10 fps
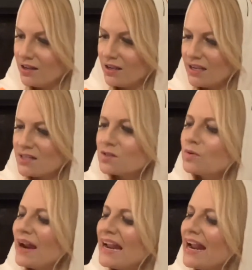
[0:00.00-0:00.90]
His
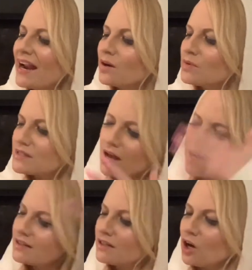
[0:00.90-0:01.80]
gray hair was
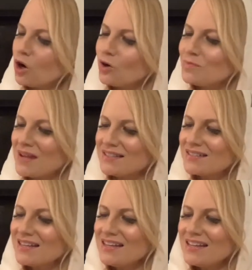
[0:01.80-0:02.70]
uncombed and
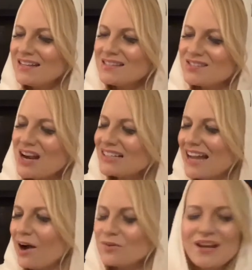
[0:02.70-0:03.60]
stuck
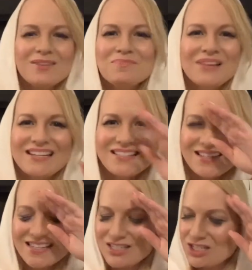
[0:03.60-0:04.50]
out in
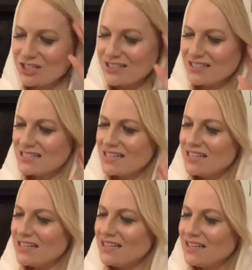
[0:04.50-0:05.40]
places it shouldn't.
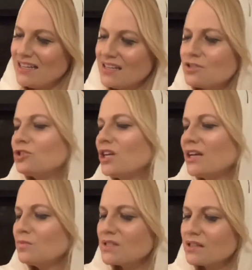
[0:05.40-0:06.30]
His
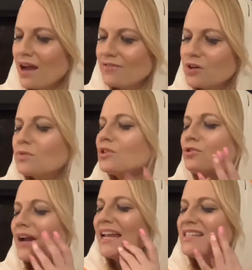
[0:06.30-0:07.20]
chin was covered with
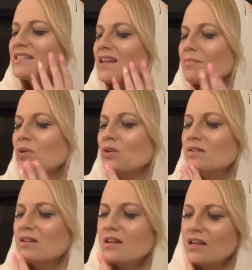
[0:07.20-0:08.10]
gray stubble,
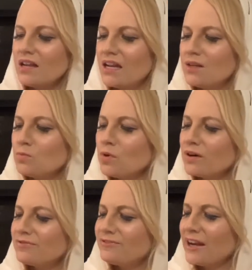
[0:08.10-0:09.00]
and he
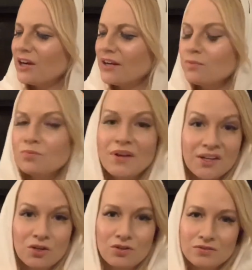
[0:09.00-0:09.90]
wore very
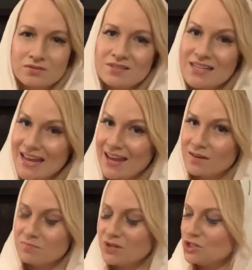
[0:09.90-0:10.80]
wrinkled
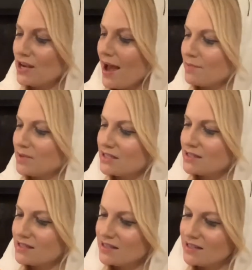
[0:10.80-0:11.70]
tan pajamas.